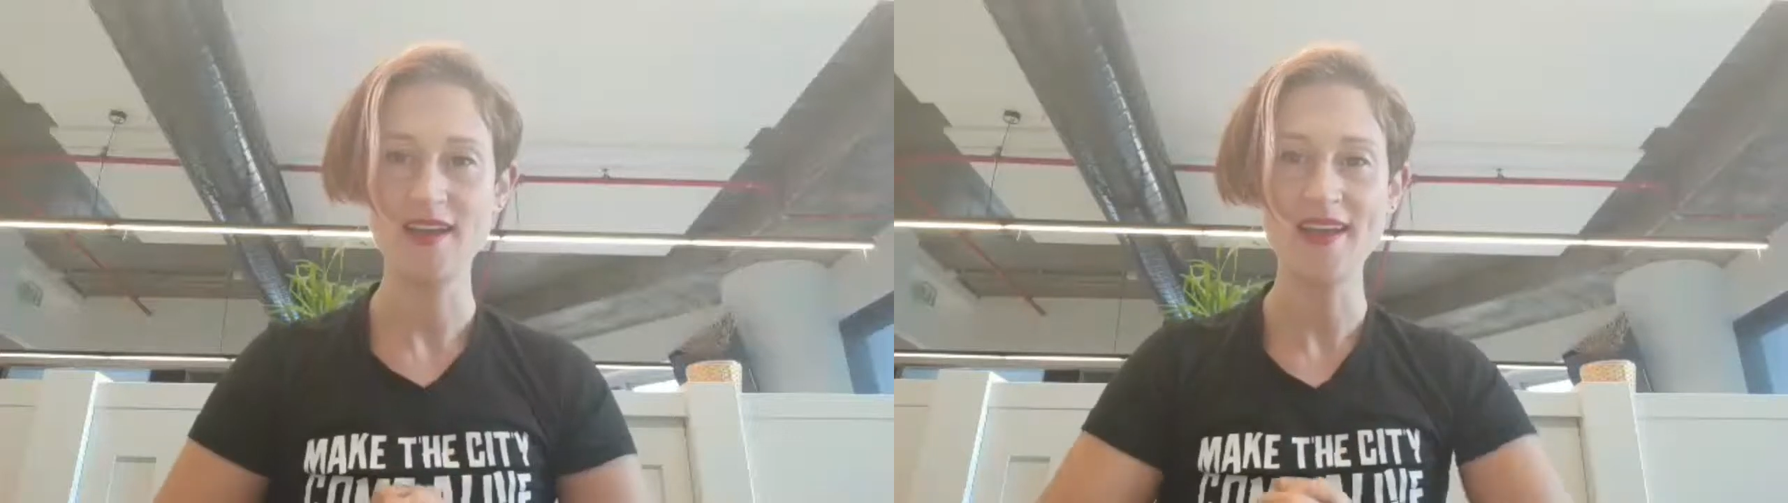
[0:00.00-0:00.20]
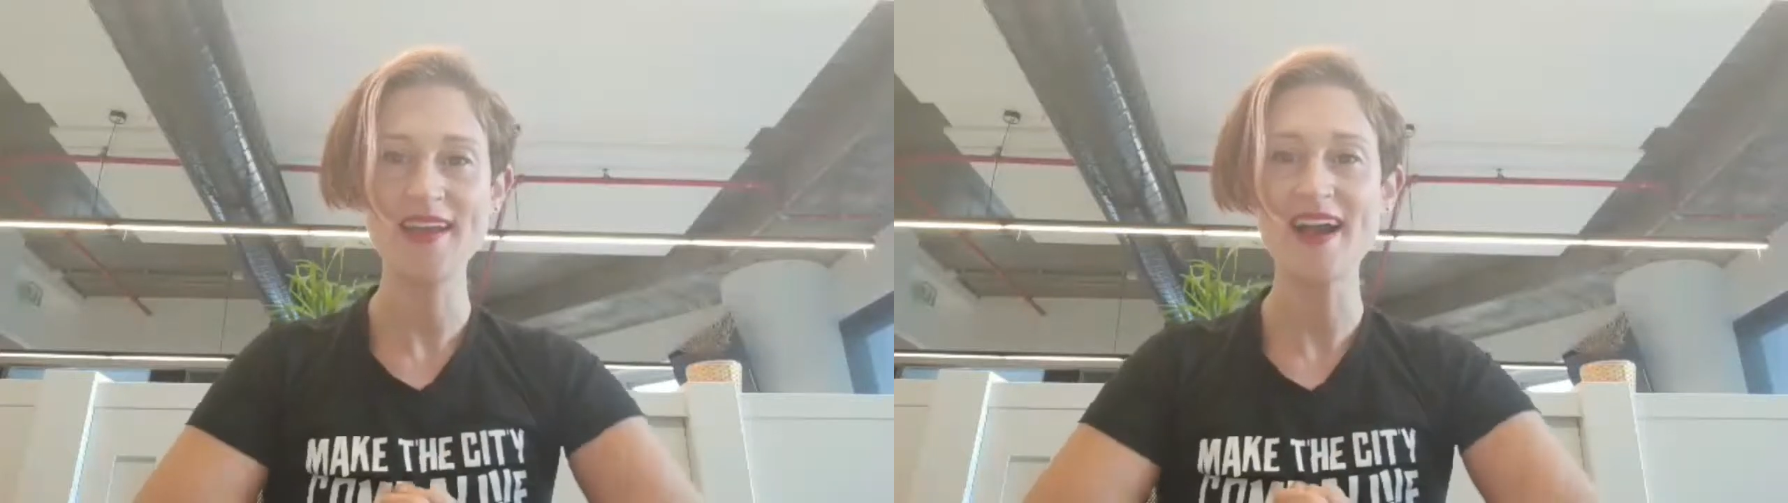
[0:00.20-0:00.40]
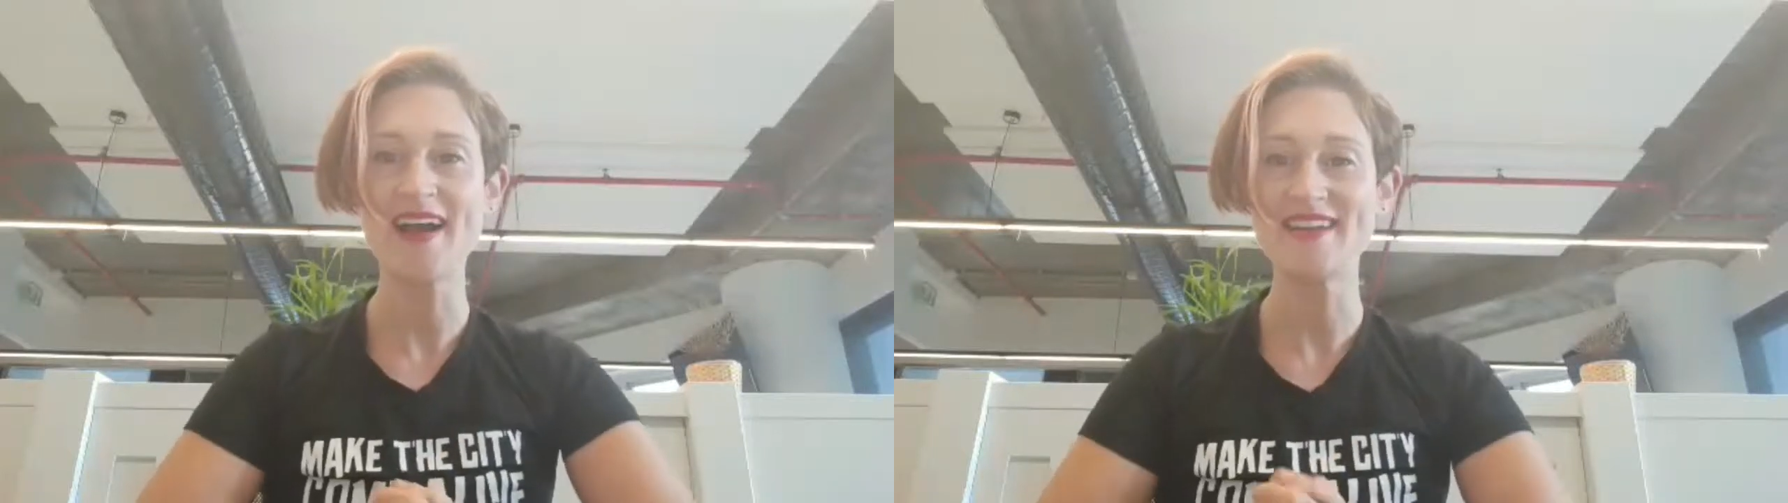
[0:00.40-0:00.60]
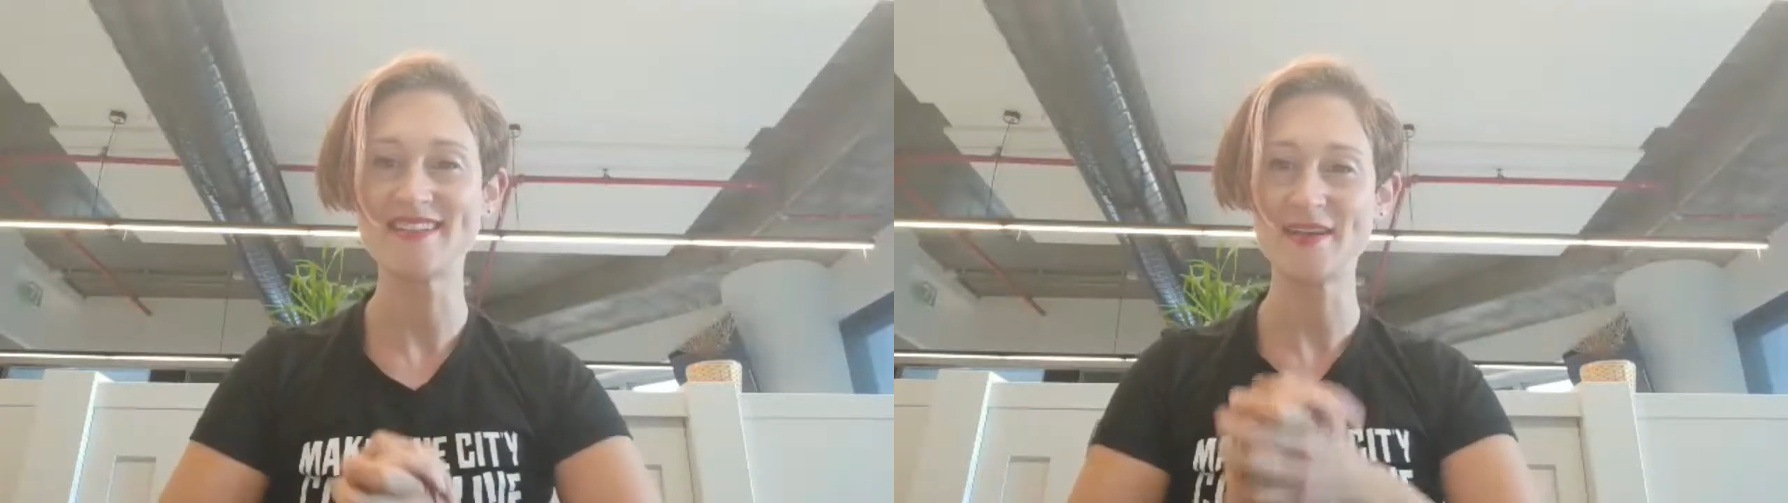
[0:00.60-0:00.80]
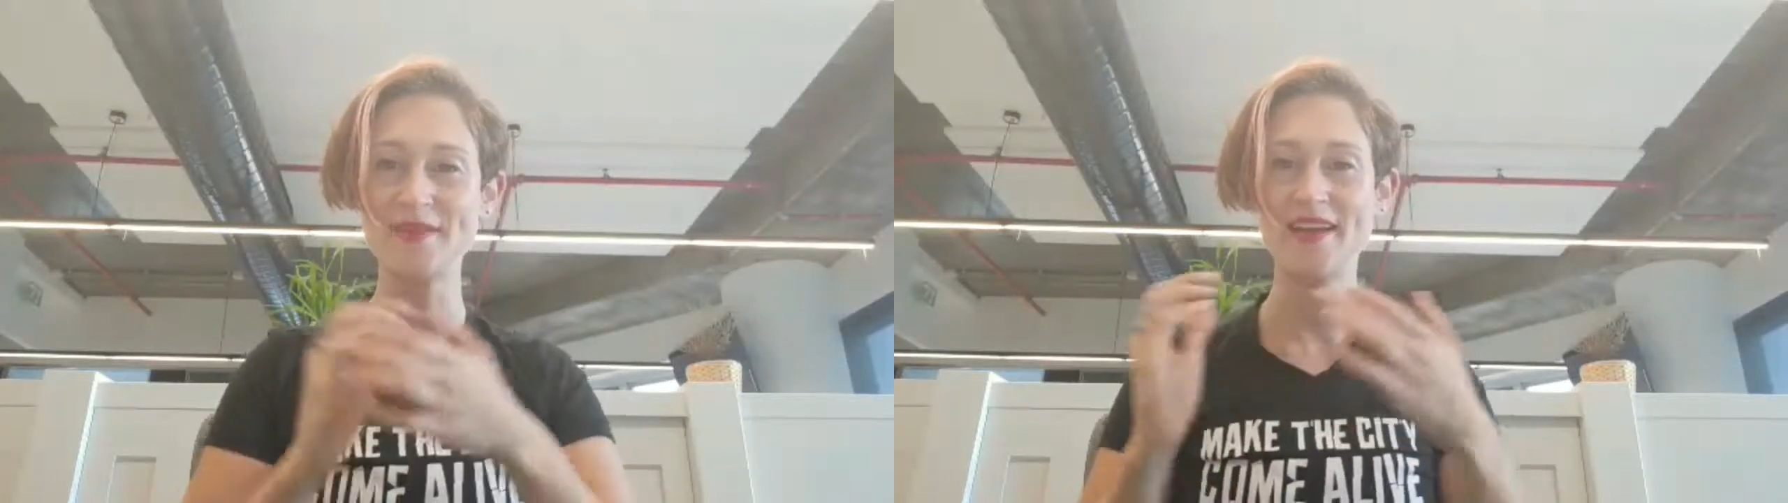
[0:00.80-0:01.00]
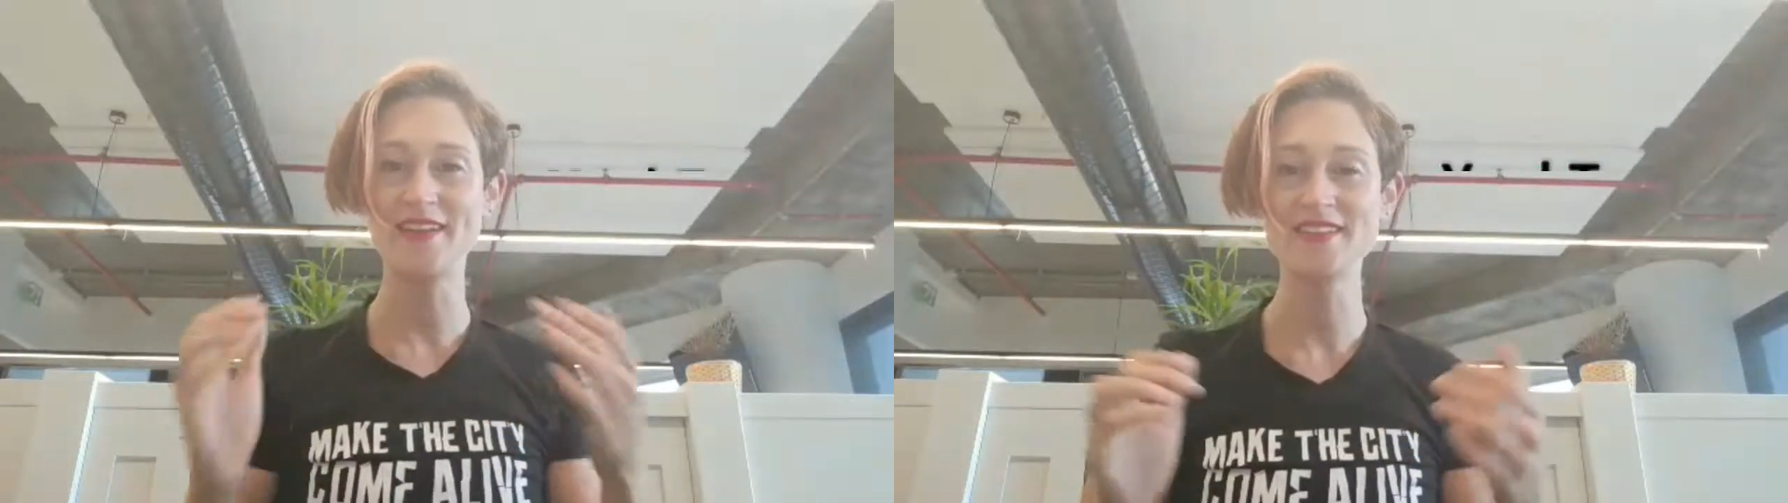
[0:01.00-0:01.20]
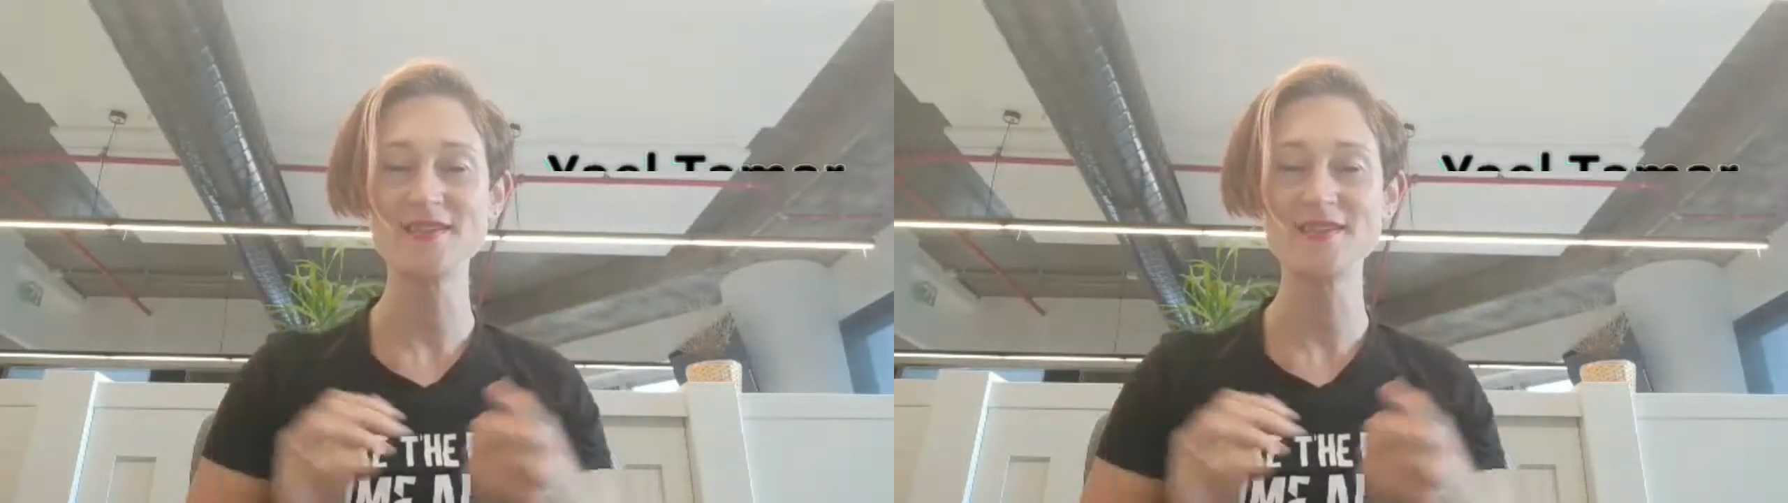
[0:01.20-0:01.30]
Hey guys, I'm Yael